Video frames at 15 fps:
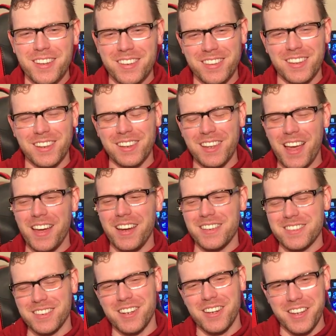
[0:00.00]
the
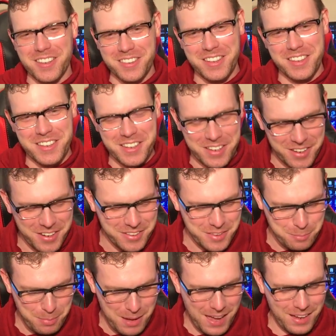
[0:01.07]
light on
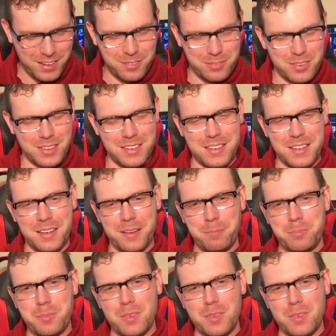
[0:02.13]
the back of the